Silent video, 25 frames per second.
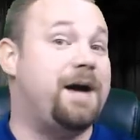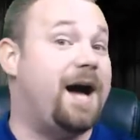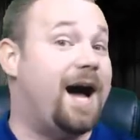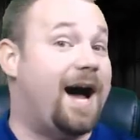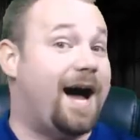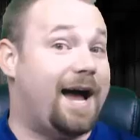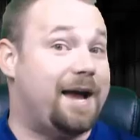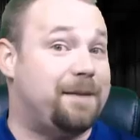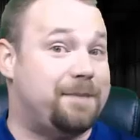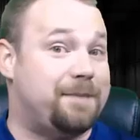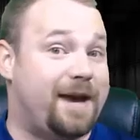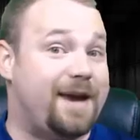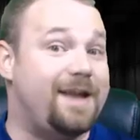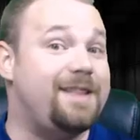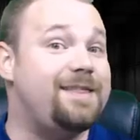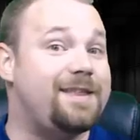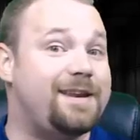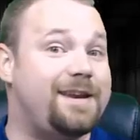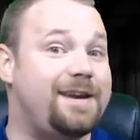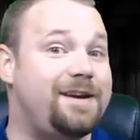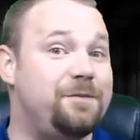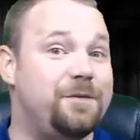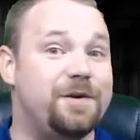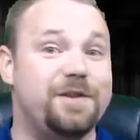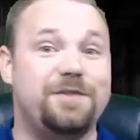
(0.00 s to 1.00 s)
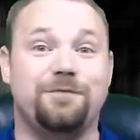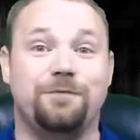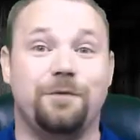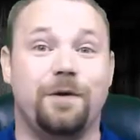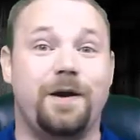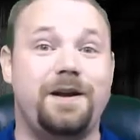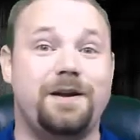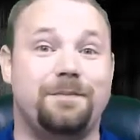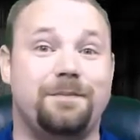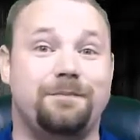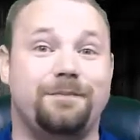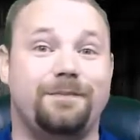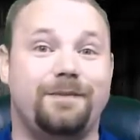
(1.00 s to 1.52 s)
I'm Anthony with
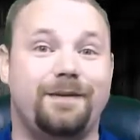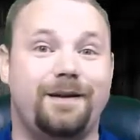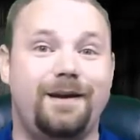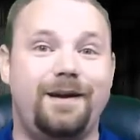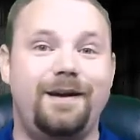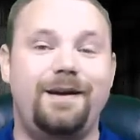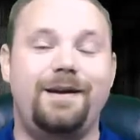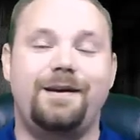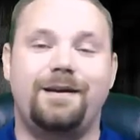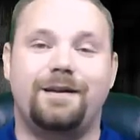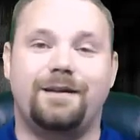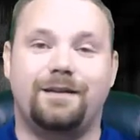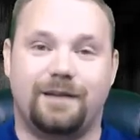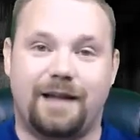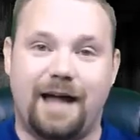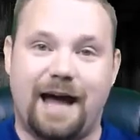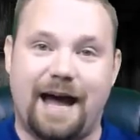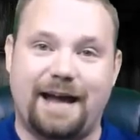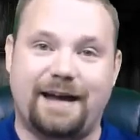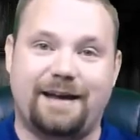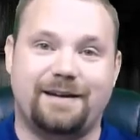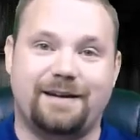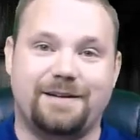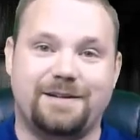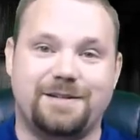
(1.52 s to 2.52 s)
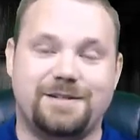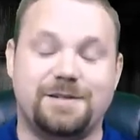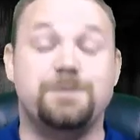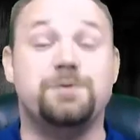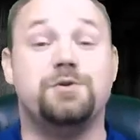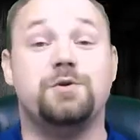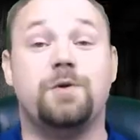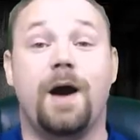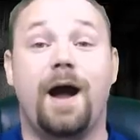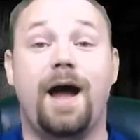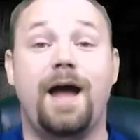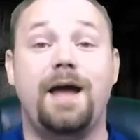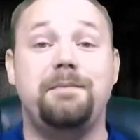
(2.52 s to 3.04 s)
Freedom. Like,
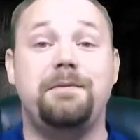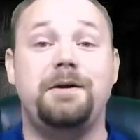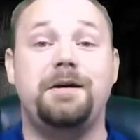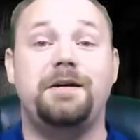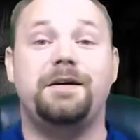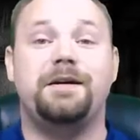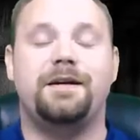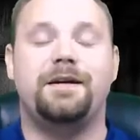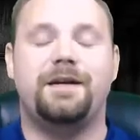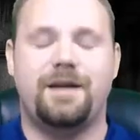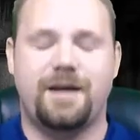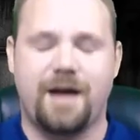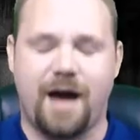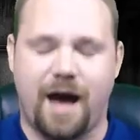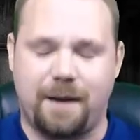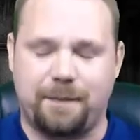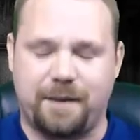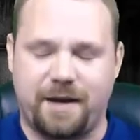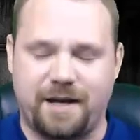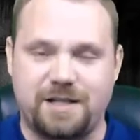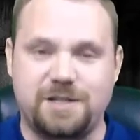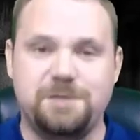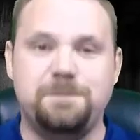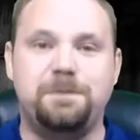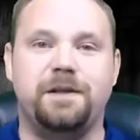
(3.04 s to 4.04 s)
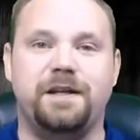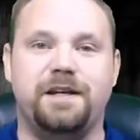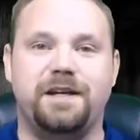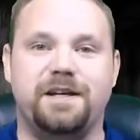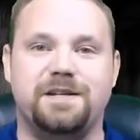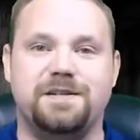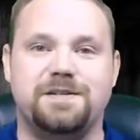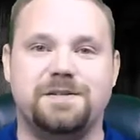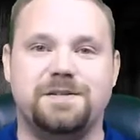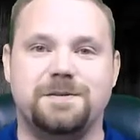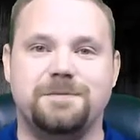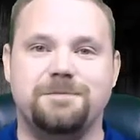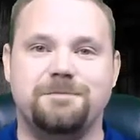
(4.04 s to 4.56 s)
subscribe, comments, please.